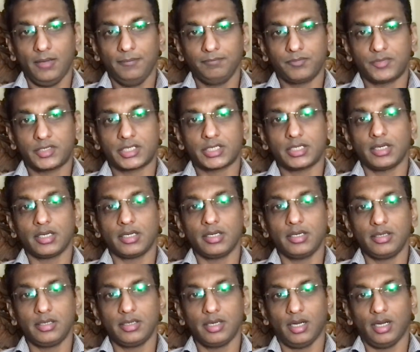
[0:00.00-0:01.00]

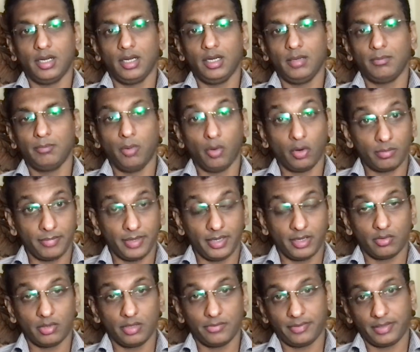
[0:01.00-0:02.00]
Certain bone
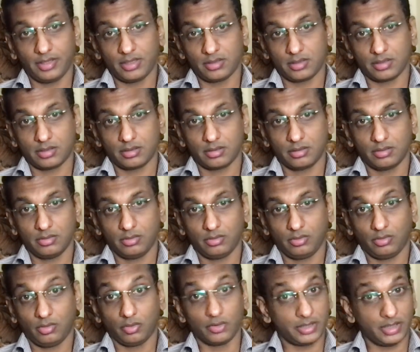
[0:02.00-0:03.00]
marrow defects
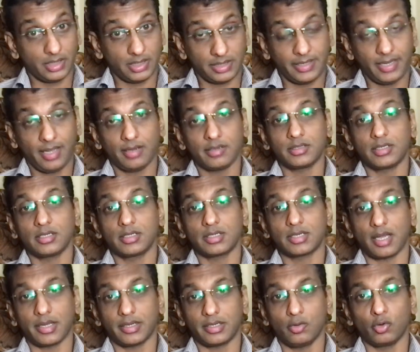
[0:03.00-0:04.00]
or certain cancers
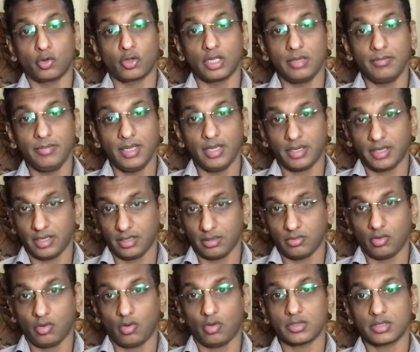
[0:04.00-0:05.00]
like leukemia can
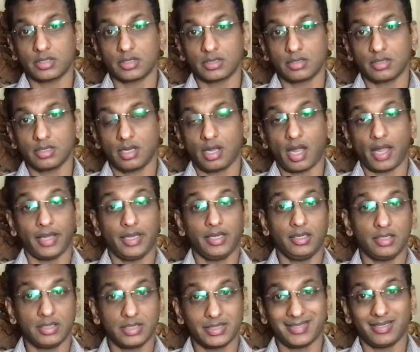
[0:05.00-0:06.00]
cause high
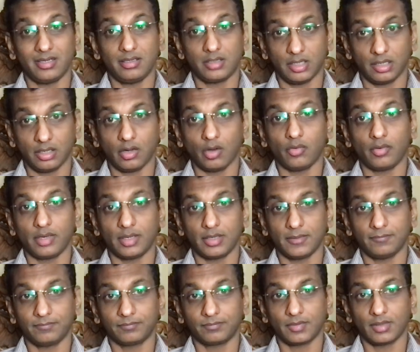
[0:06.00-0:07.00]
cell turnover.
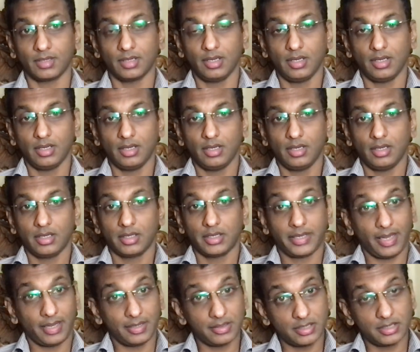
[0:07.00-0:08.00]

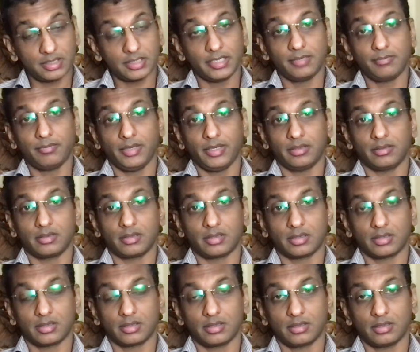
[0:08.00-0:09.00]
Cancer treatment
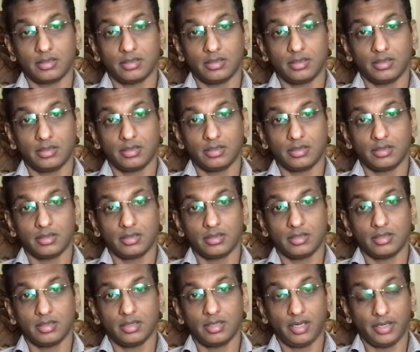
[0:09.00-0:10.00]

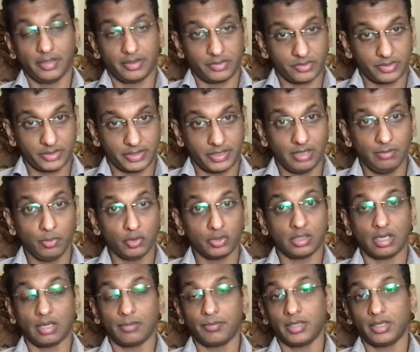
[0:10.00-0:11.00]
like
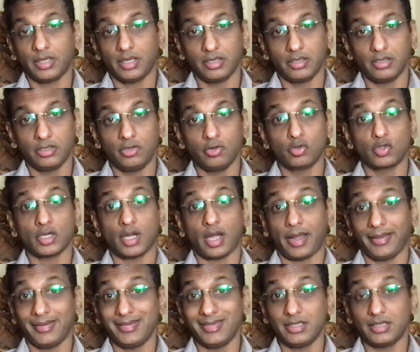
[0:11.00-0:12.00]
chemotherapy can induce
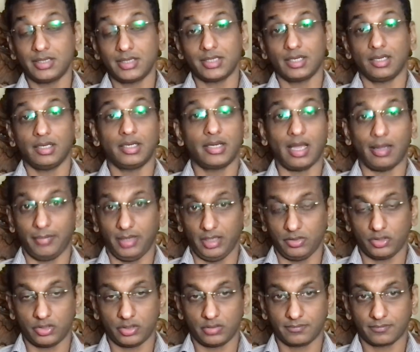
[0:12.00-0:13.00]
high cell damage.